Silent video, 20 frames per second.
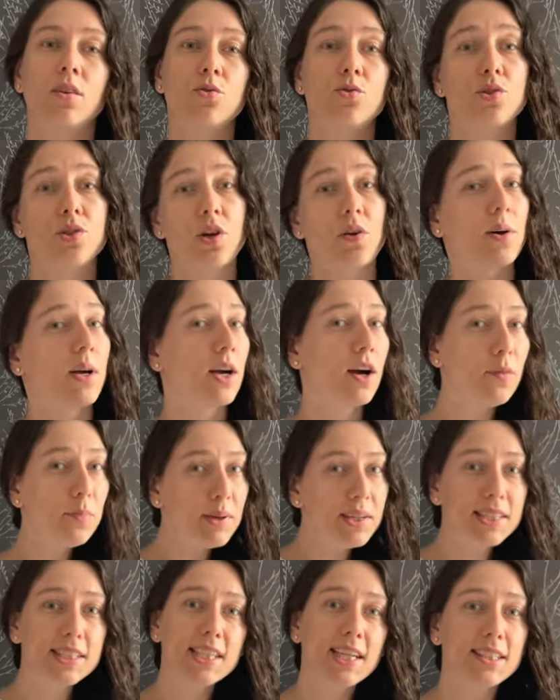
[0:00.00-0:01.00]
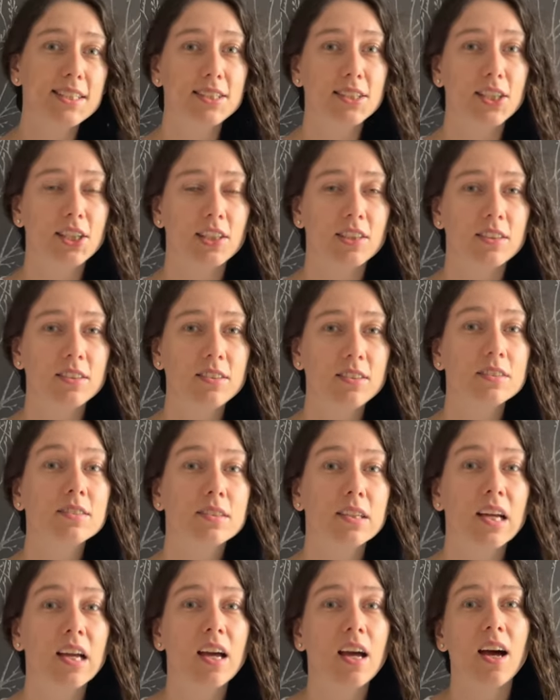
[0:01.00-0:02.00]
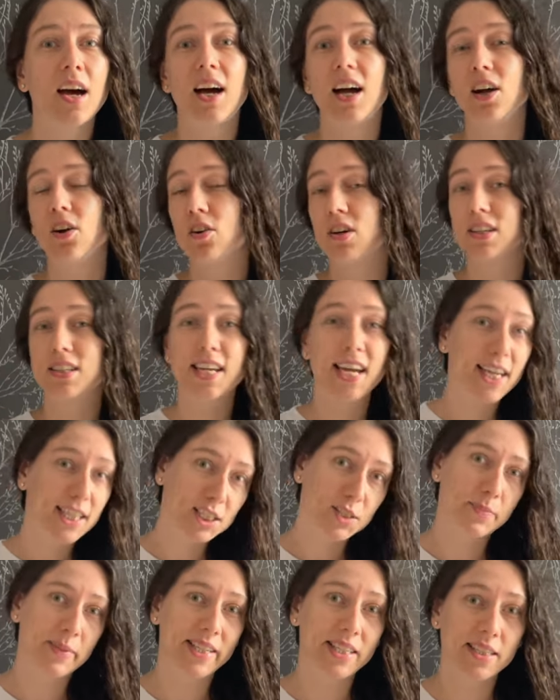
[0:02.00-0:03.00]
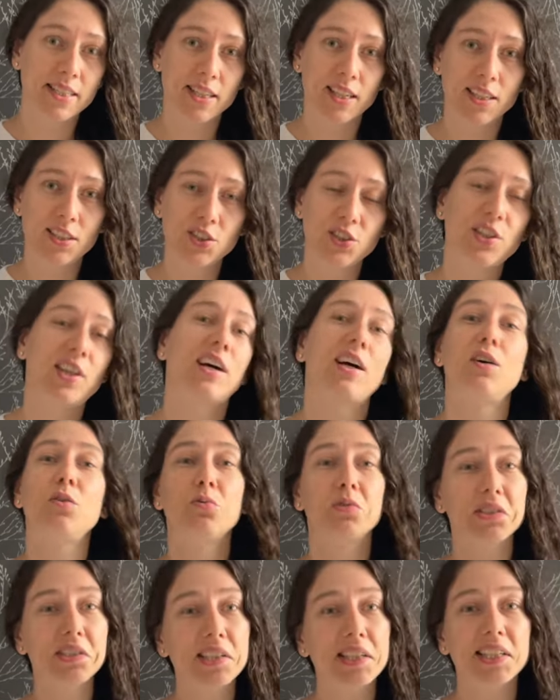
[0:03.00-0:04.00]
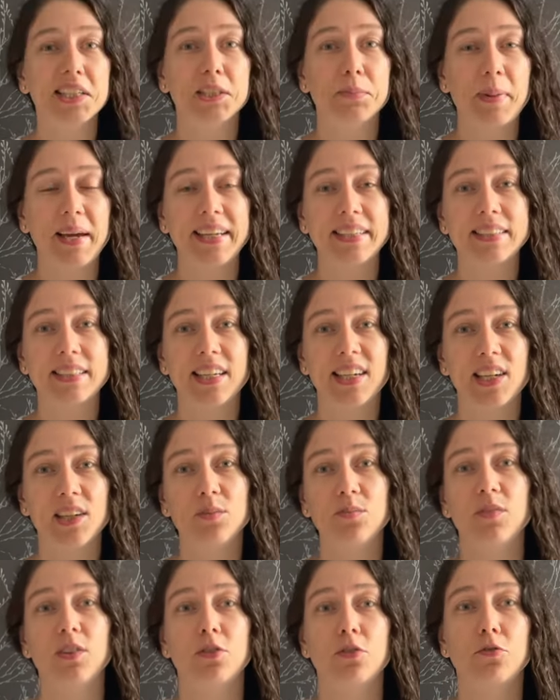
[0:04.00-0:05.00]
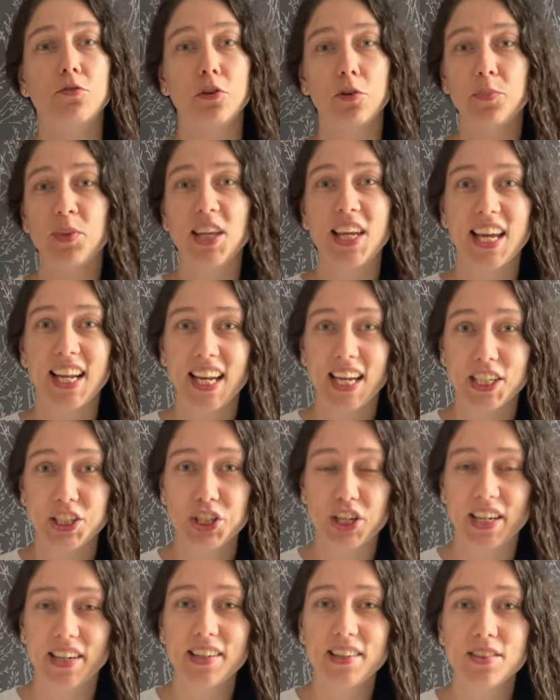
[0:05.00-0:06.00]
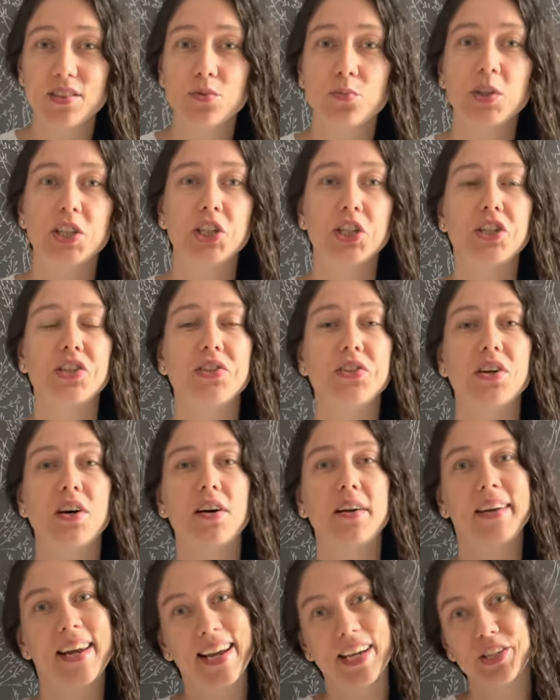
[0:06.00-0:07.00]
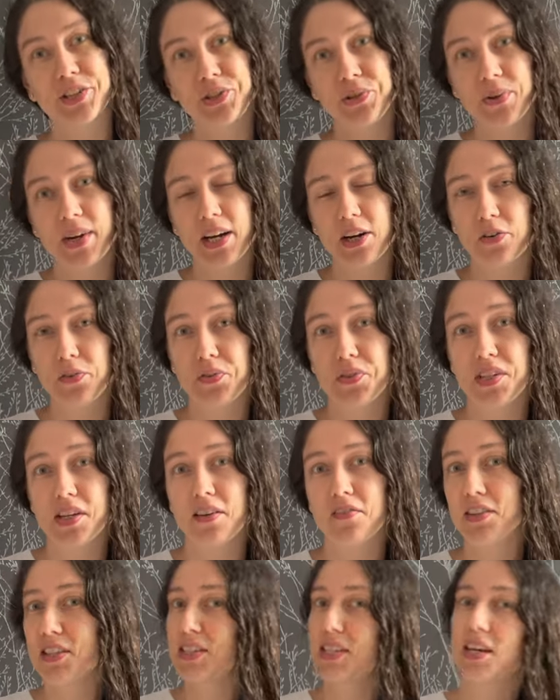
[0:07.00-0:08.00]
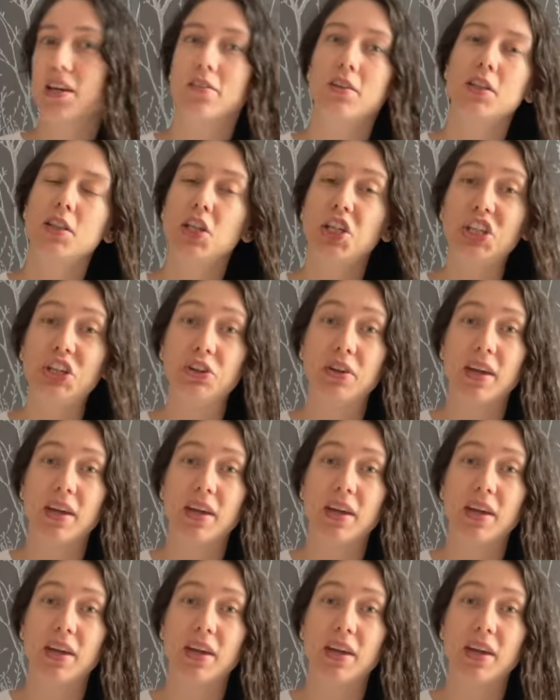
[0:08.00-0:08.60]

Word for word: So a couple of days ago, I got a text message that I wasn't expecting from the NHS, which is our National Health Service here in the